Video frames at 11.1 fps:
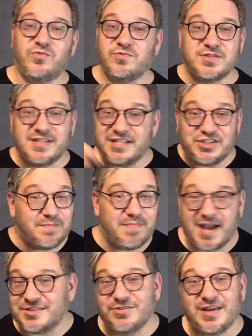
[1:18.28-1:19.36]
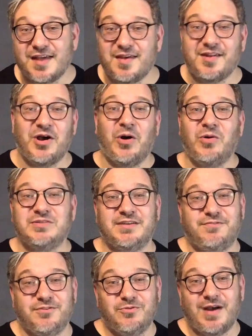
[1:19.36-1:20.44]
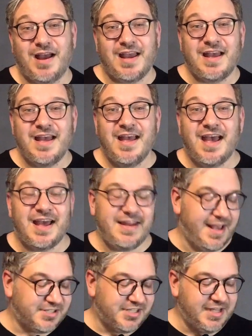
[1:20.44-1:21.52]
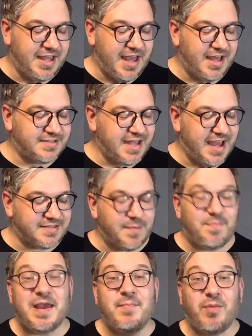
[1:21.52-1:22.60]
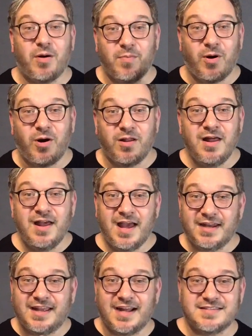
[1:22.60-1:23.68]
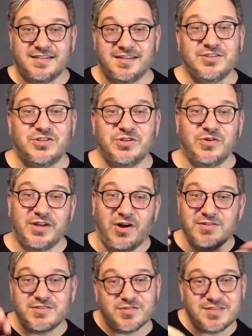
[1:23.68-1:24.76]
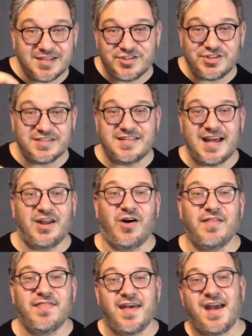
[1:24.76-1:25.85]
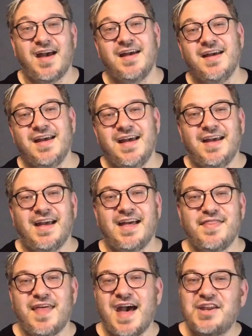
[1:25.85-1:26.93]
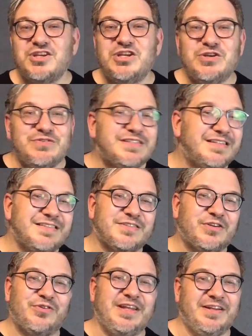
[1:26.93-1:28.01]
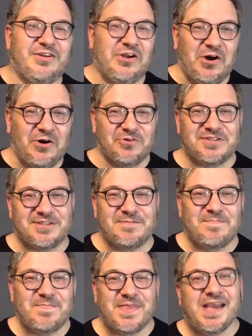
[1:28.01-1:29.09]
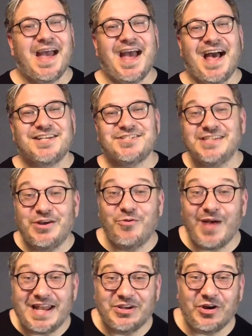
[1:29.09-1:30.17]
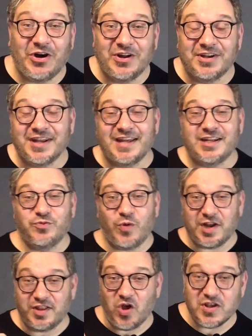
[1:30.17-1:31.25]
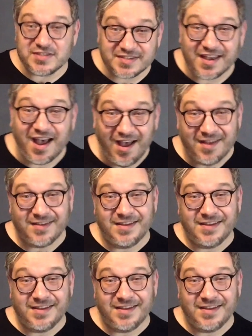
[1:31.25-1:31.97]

stitch it back together in a whole different way. And he actually takes a ping pong ball and cuts it in two and also stitches that on there. And that useless green coat actually went on and it won an Oscar.